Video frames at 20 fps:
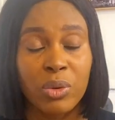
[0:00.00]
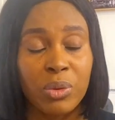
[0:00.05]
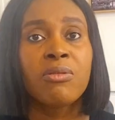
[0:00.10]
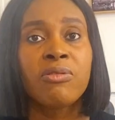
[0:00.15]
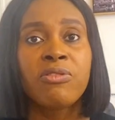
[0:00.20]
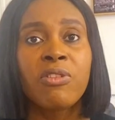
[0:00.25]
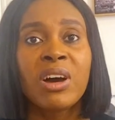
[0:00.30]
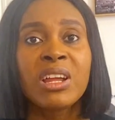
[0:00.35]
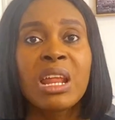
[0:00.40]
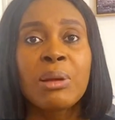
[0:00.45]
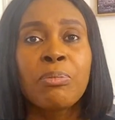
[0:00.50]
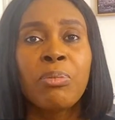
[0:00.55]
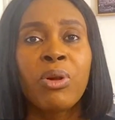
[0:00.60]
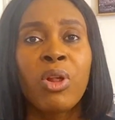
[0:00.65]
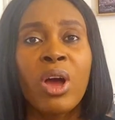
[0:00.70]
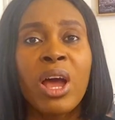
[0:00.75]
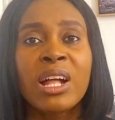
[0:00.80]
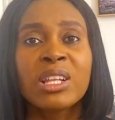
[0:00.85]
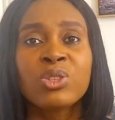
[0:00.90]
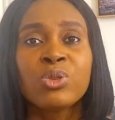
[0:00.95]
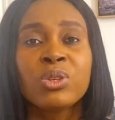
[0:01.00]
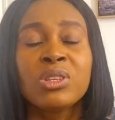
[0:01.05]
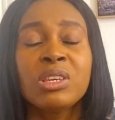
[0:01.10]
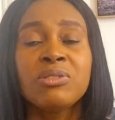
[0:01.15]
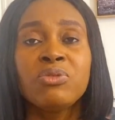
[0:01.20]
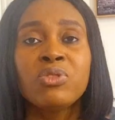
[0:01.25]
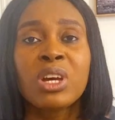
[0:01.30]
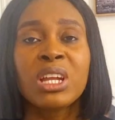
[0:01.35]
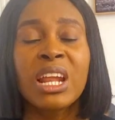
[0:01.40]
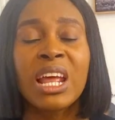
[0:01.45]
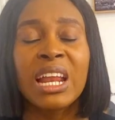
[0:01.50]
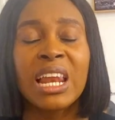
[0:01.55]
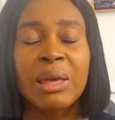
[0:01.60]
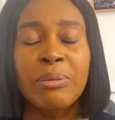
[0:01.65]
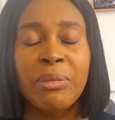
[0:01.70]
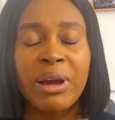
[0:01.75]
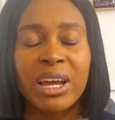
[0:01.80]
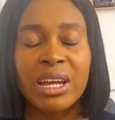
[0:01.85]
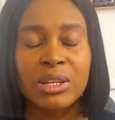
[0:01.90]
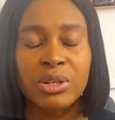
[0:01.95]
Now, for an employer to give you an
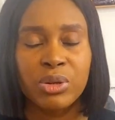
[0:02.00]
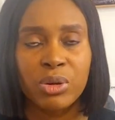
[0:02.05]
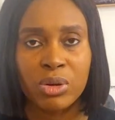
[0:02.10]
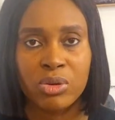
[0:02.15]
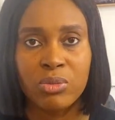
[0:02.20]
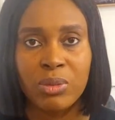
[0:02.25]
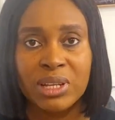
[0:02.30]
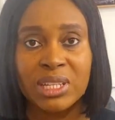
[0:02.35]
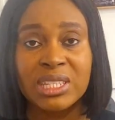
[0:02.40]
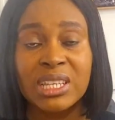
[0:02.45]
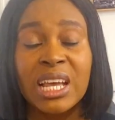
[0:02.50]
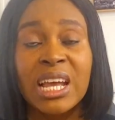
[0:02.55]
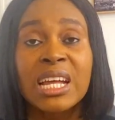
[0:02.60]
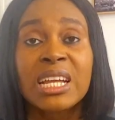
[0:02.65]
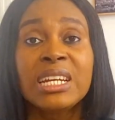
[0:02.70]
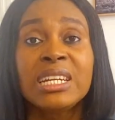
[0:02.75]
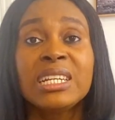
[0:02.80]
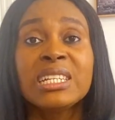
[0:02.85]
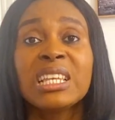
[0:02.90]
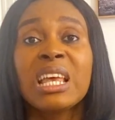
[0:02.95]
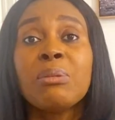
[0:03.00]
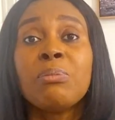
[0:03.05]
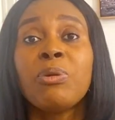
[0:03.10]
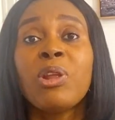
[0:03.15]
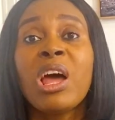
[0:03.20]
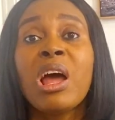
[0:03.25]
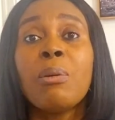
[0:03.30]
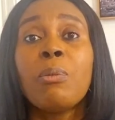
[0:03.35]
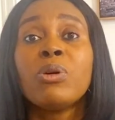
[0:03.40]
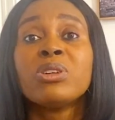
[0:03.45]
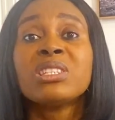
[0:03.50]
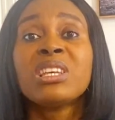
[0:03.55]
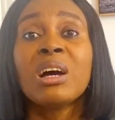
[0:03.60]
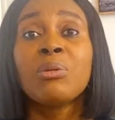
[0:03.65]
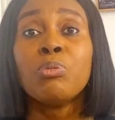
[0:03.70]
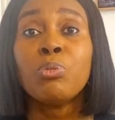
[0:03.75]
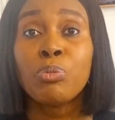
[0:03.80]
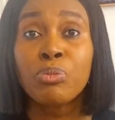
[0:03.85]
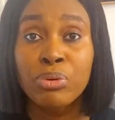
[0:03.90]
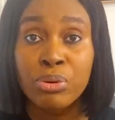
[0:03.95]
LMIA document, this employer must
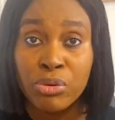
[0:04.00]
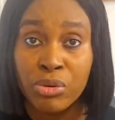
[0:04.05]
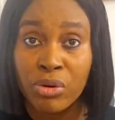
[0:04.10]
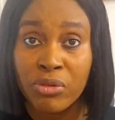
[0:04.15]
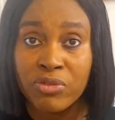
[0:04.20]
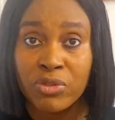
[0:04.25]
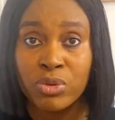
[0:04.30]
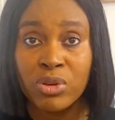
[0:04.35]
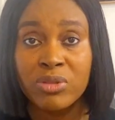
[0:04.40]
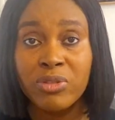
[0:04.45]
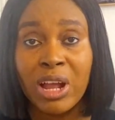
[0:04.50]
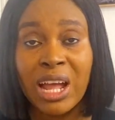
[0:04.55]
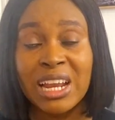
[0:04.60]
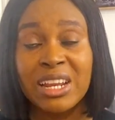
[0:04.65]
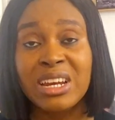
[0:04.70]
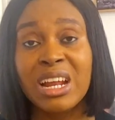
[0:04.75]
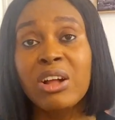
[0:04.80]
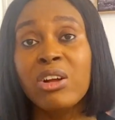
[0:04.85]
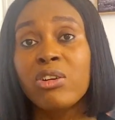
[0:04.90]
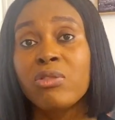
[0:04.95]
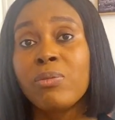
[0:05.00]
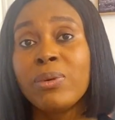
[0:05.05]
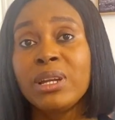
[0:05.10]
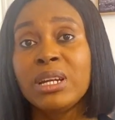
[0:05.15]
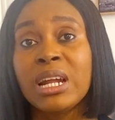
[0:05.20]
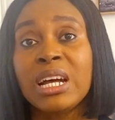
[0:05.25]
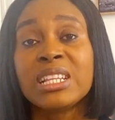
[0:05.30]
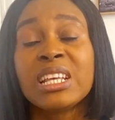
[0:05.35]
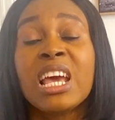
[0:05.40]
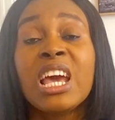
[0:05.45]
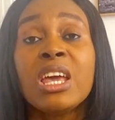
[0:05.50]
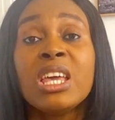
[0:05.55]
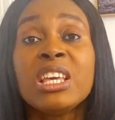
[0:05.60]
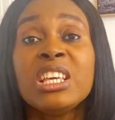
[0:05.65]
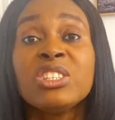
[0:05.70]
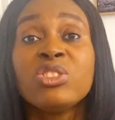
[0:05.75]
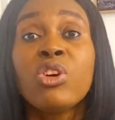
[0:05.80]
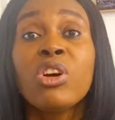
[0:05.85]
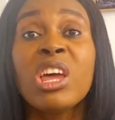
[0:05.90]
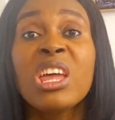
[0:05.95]
have proved to the Canadian government that
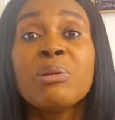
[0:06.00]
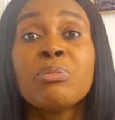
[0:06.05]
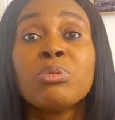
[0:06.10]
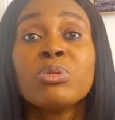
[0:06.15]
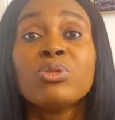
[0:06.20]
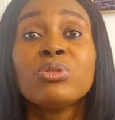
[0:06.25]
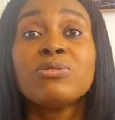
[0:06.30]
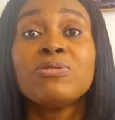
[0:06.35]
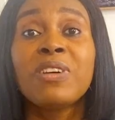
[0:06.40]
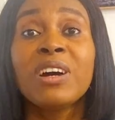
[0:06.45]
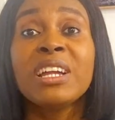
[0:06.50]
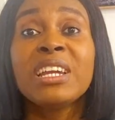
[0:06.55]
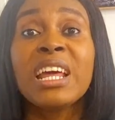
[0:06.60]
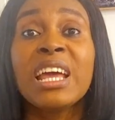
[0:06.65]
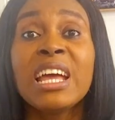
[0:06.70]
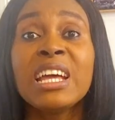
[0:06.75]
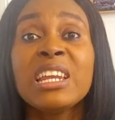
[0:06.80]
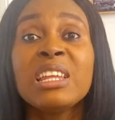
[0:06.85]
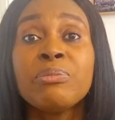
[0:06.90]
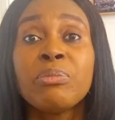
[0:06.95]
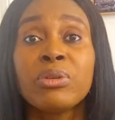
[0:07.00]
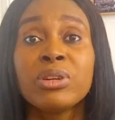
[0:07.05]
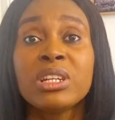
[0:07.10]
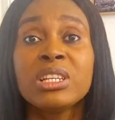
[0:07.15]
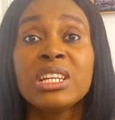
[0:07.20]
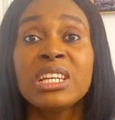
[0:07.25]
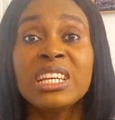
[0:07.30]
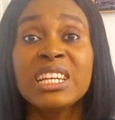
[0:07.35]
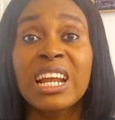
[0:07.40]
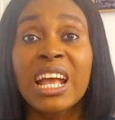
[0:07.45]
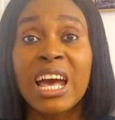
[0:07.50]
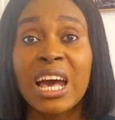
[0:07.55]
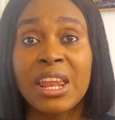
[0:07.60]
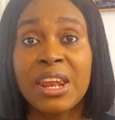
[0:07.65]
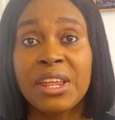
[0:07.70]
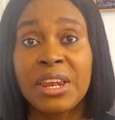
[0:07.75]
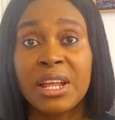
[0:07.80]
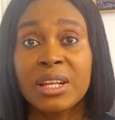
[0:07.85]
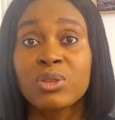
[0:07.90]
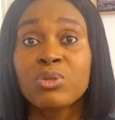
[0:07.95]
he's not able to find anybody in
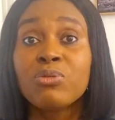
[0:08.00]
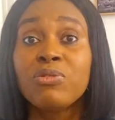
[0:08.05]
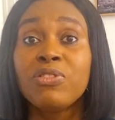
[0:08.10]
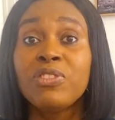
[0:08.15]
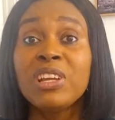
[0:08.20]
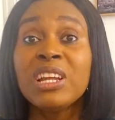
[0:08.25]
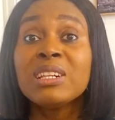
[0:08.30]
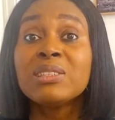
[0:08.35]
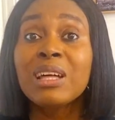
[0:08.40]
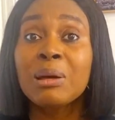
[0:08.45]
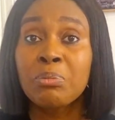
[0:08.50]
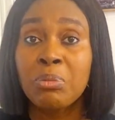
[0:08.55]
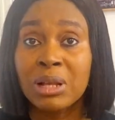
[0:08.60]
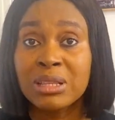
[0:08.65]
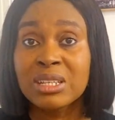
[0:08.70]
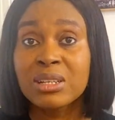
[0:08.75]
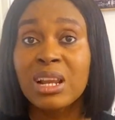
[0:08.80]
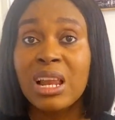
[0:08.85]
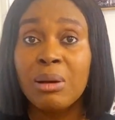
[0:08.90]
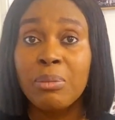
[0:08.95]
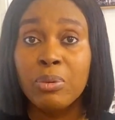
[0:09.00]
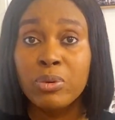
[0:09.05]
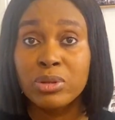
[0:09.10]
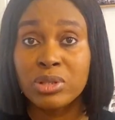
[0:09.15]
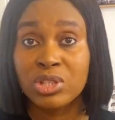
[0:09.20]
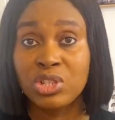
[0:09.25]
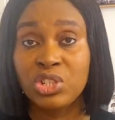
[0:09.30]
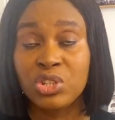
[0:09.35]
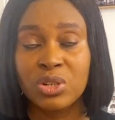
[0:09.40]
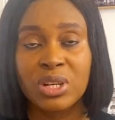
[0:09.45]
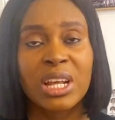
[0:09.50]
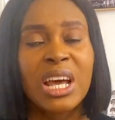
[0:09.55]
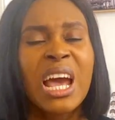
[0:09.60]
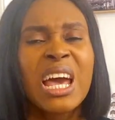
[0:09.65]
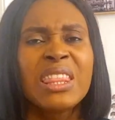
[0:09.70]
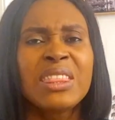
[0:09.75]
Canada to fill that particular position.